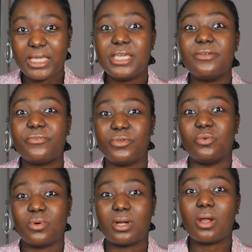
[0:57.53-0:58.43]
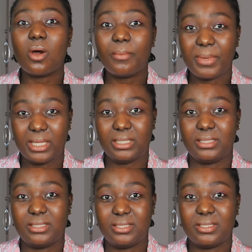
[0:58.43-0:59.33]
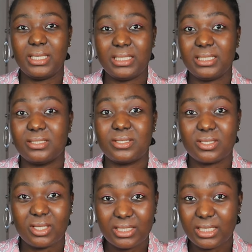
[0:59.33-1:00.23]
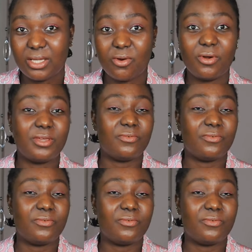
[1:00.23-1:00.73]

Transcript: if you are coming to India to study, or